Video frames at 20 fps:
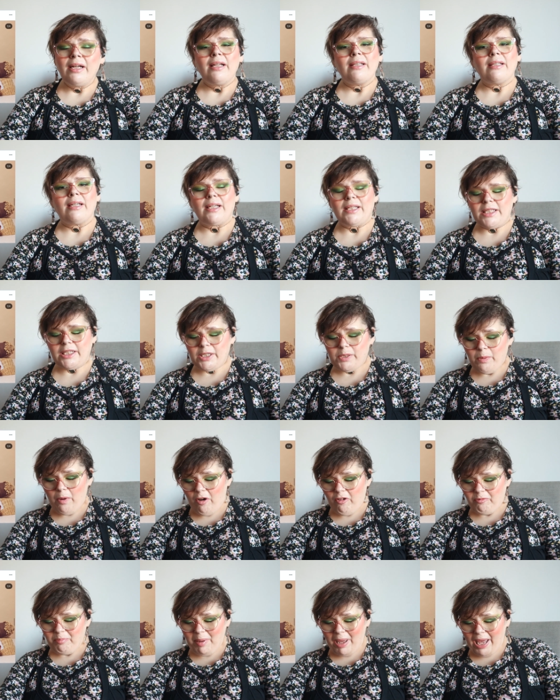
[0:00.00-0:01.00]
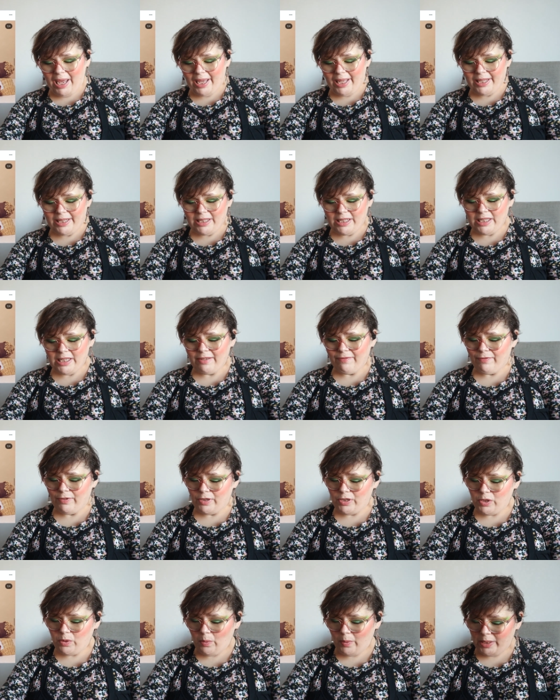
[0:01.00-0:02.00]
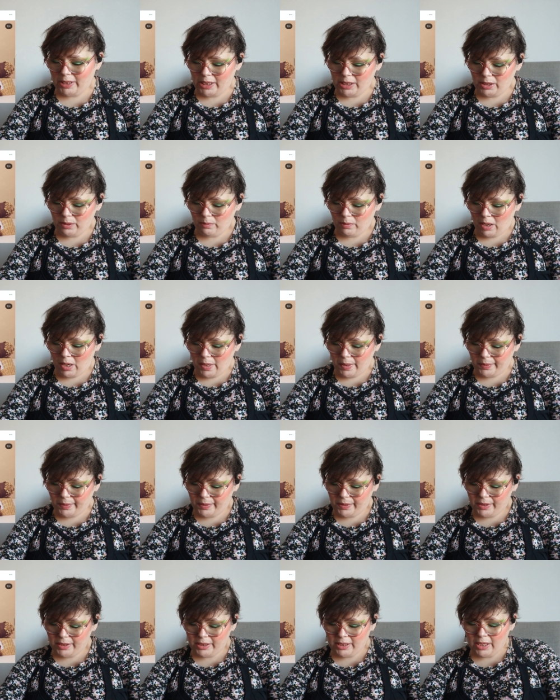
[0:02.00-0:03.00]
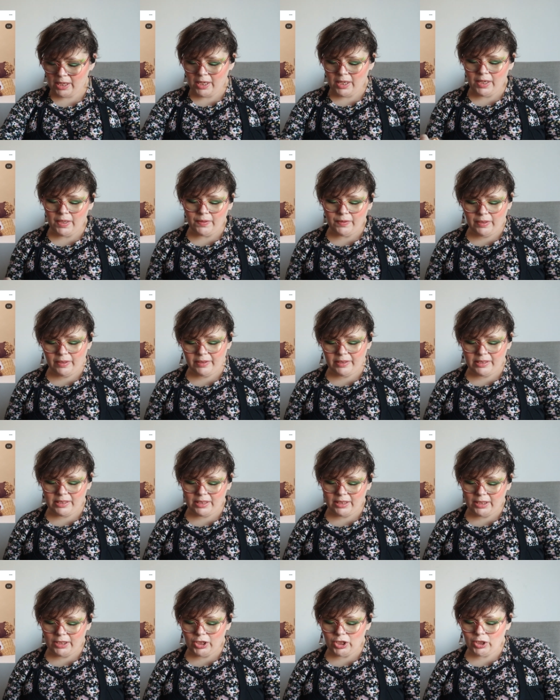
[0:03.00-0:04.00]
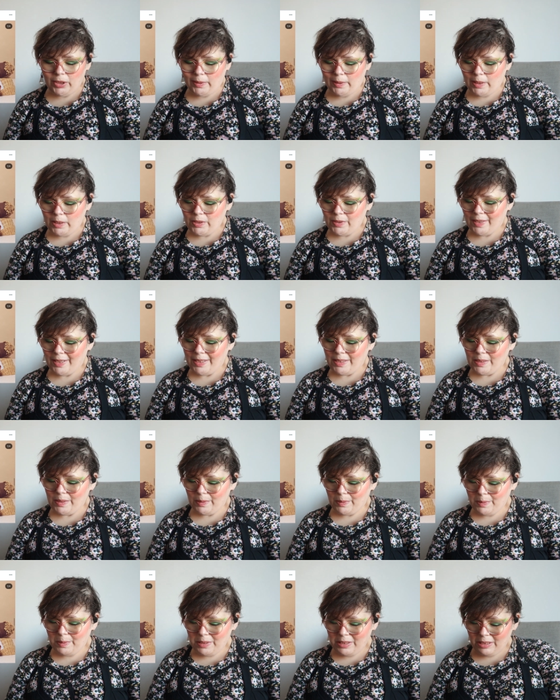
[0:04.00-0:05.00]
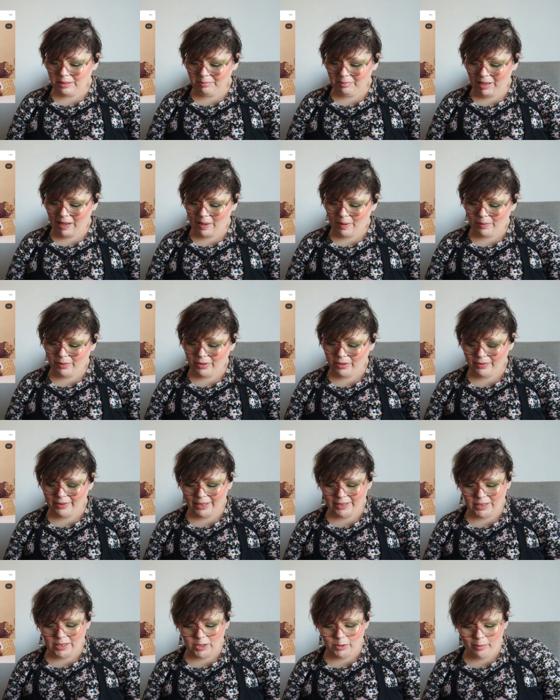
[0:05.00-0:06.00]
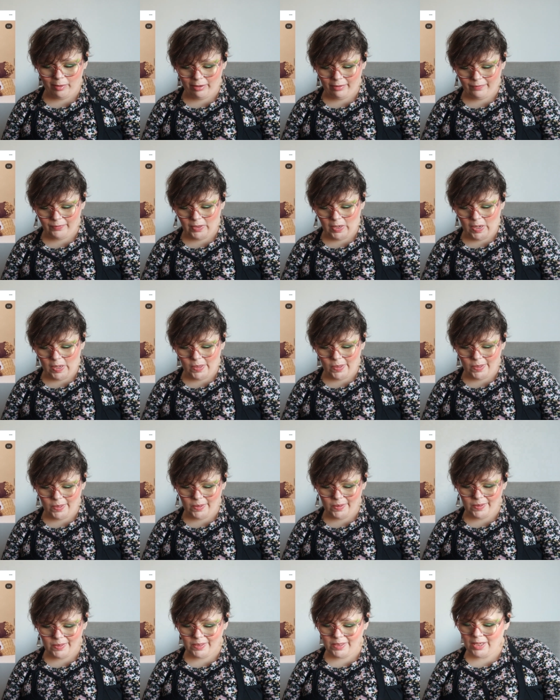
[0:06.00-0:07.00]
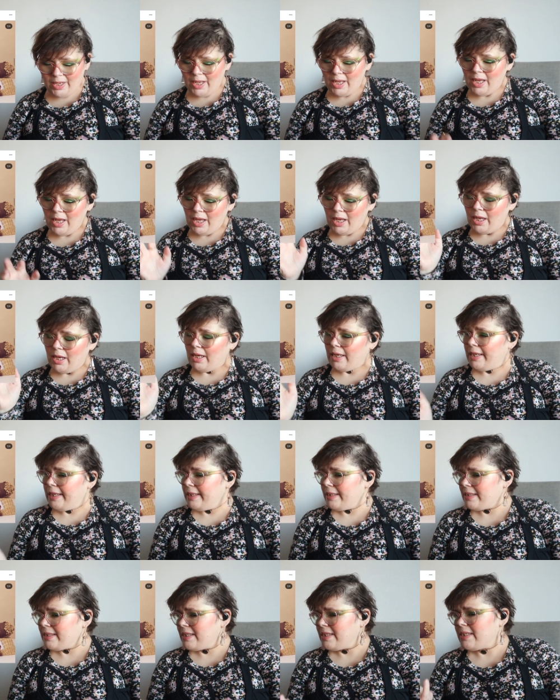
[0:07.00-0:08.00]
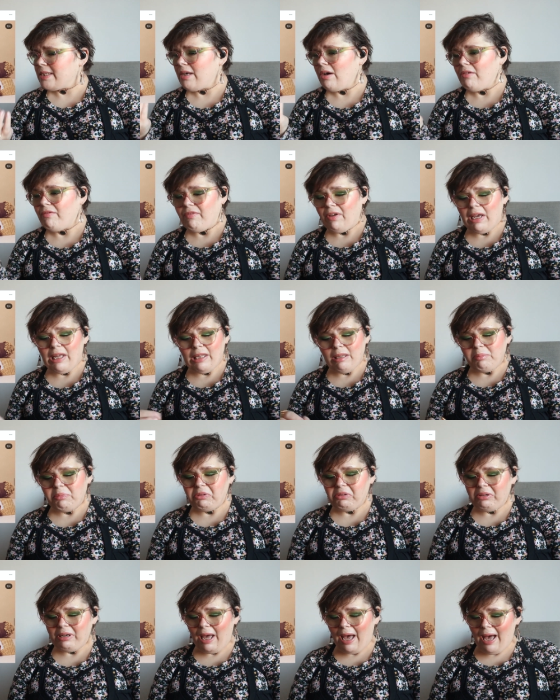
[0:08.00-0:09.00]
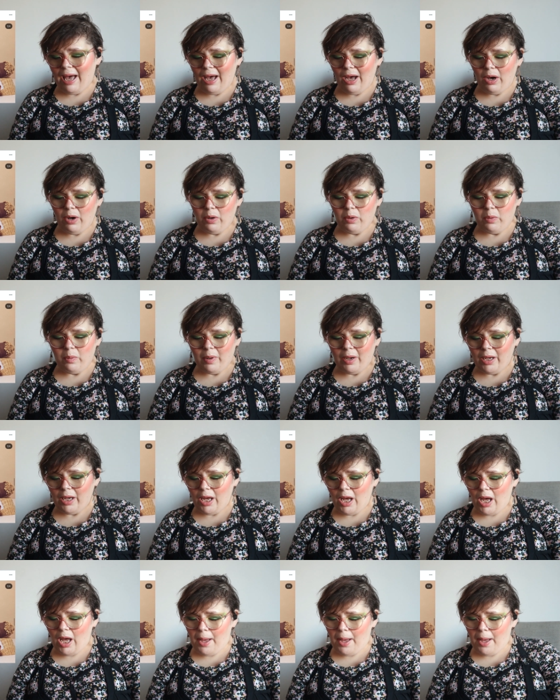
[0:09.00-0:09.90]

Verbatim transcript: that has twelve pans for twenty-two dollars. There is the Sugar Translucent Powder, that's twelve dollars. It's available now.